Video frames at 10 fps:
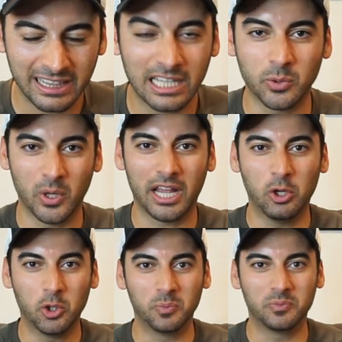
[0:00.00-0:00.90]
that's what I
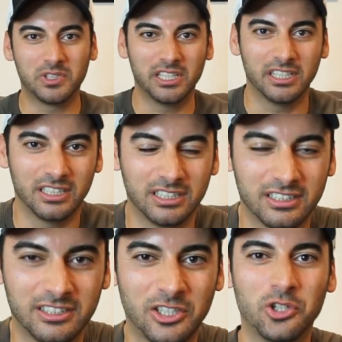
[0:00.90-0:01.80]
hope to,
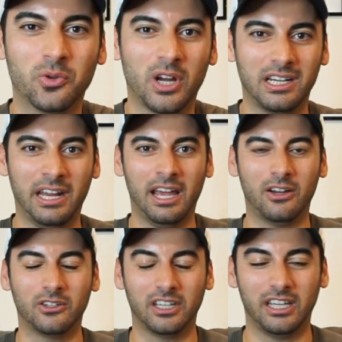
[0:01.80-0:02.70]
to do right
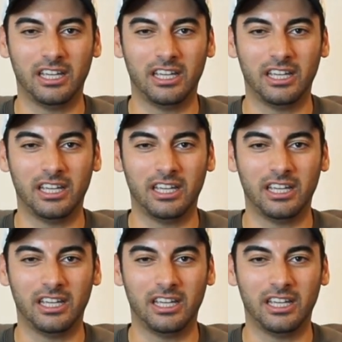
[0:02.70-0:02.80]
now.